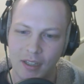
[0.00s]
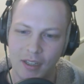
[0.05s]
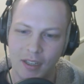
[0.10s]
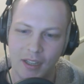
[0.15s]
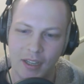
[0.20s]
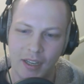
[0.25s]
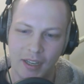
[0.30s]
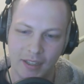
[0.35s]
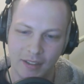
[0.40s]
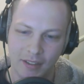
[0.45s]

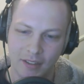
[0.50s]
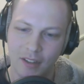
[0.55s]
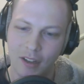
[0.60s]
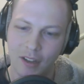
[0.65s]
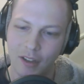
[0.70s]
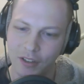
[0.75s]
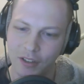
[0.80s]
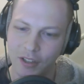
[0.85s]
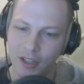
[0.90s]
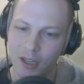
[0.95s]
in the
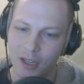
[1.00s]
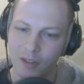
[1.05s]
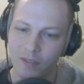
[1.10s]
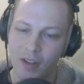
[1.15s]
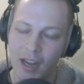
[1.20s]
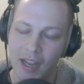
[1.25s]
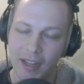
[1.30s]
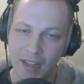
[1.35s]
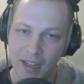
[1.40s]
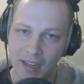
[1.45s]
long term,
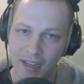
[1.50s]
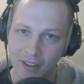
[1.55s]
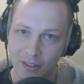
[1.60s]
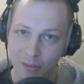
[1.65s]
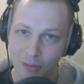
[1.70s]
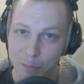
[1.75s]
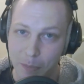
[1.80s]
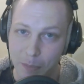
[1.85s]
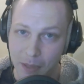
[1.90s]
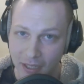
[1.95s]
and that is
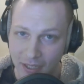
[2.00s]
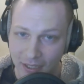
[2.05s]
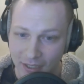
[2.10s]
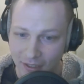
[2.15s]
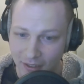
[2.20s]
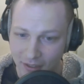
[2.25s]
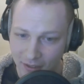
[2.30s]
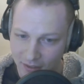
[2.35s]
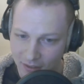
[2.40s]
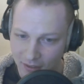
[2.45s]
bidding.
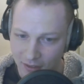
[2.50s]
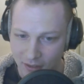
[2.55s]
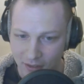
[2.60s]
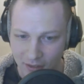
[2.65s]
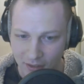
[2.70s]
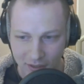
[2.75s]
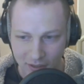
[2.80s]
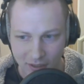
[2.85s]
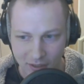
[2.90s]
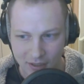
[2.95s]

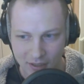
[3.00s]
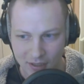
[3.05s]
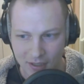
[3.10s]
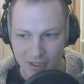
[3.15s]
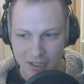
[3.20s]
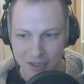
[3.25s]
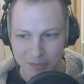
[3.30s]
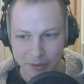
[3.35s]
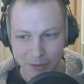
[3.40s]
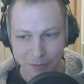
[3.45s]

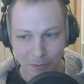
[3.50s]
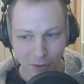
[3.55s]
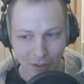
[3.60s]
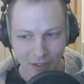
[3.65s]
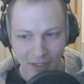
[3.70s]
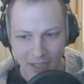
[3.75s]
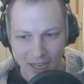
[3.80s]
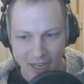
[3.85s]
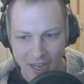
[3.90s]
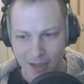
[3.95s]
Before the
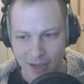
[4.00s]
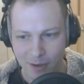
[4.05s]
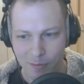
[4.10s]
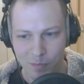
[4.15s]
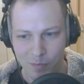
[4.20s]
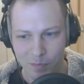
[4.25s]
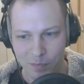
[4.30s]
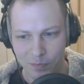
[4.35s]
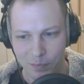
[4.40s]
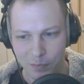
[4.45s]

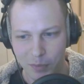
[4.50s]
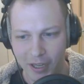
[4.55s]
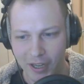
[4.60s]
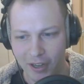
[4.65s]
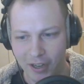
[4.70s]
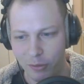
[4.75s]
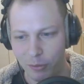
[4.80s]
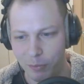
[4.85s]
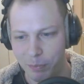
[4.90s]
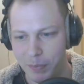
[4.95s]
game,
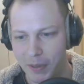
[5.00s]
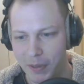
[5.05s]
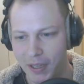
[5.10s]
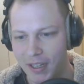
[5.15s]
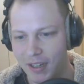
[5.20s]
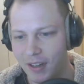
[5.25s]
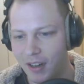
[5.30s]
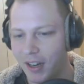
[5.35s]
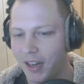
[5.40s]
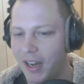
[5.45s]
players would bid
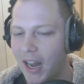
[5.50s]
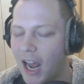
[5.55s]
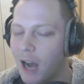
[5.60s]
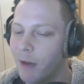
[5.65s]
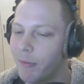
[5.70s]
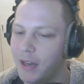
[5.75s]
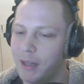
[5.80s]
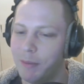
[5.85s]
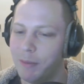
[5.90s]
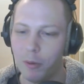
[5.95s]
on how
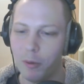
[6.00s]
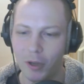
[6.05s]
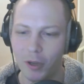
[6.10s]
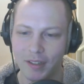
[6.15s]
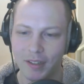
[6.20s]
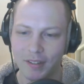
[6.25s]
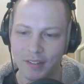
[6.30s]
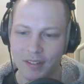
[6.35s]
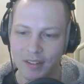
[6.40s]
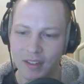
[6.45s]
many
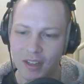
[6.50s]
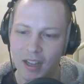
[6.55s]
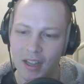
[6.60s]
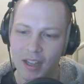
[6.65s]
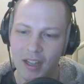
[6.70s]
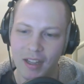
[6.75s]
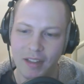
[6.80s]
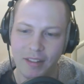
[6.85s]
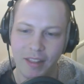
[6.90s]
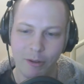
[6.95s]
points
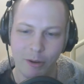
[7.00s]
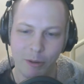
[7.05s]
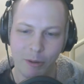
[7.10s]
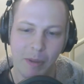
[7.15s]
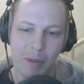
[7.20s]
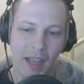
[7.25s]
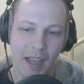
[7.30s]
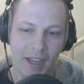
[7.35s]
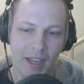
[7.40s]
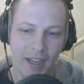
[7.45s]
they would
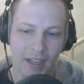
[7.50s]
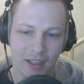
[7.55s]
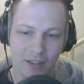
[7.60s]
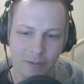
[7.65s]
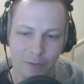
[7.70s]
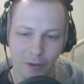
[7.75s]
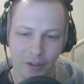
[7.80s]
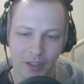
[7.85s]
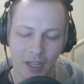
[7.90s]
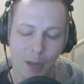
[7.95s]
pay
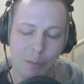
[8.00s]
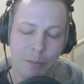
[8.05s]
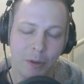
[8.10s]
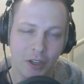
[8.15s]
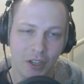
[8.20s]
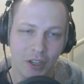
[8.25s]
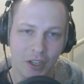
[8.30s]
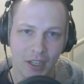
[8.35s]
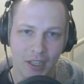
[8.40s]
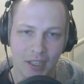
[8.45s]
for the
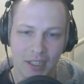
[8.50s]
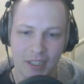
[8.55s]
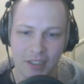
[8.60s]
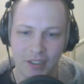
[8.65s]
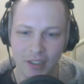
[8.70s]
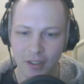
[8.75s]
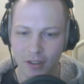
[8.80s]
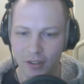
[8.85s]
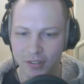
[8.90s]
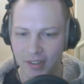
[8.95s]
opportunity to
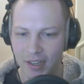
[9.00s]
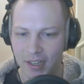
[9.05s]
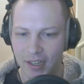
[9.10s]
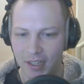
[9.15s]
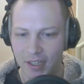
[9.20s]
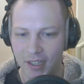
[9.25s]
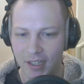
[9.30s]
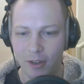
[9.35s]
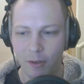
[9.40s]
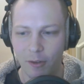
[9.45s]
go
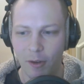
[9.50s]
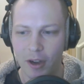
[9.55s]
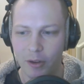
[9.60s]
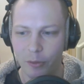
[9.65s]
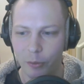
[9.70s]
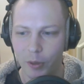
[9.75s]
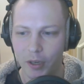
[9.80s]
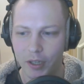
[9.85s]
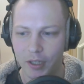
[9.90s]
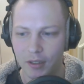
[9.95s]
second in round
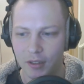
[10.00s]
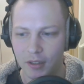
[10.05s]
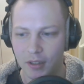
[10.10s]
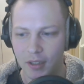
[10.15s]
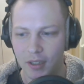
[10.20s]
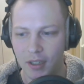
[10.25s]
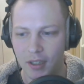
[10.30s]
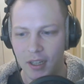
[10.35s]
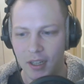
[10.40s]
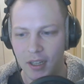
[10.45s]
1.
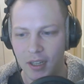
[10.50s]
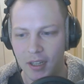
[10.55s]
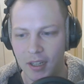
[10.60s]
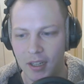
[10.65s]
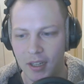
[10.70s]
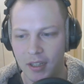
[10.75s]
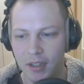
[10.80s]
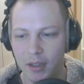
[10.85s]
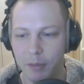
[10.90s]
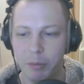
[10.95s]

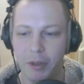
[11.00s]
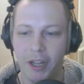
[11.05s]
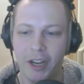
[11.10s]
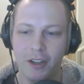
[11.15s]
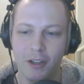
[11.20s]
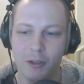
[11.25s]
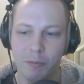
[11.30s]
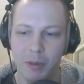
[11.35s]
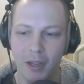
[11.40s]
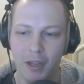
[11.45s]
The player
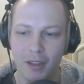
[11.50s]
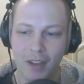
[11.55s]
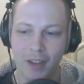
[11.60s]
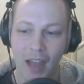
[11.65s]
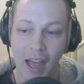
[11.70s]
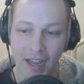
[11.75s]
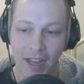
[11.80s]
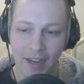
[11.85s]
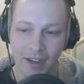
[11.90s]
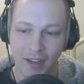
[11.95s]
who bids
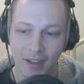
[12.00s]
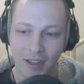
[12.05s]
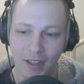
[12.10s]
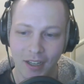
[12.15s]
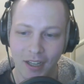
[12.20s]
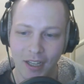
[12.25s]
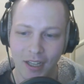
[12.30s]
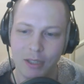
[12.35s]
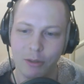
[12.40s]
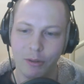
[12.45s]
higher
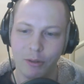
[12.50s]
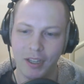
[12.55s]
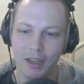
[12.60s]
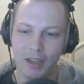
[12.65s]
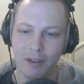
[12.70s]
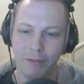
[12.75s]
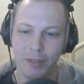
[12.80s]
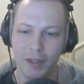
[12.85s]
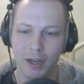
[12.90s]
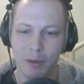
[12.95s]
would
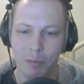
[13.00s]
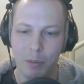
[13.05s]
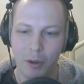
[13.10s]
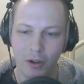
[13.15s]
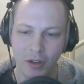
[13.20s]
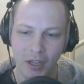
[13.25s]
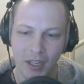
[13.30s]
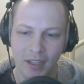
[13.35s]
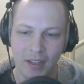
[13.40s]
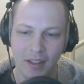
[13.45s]
give their
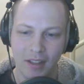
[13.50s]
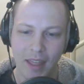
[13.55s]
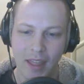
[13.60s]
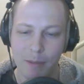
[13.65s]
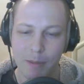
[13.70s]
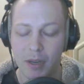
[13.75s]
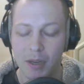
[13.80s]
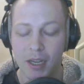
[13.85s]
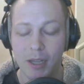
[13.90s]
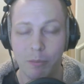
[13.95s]
opponent that
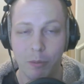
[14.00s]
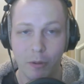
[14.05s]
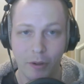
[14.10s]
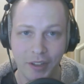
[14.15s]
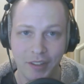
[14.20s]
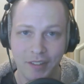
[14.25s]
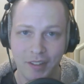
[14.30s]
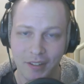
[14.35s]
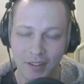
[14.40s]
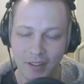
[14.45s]
many
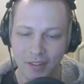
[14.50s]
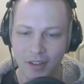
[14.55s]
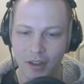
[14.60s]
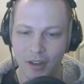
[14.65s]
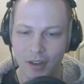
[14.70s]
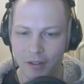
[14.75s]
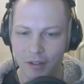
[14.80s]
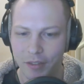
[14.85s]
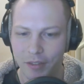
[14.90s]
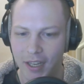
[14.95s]
points at the start
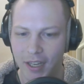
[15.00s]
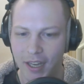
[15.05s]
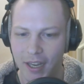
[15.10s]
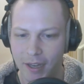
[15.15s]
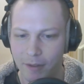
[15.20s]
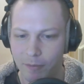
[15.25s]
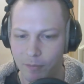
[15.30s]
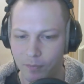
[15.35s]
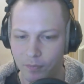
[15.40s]
of the game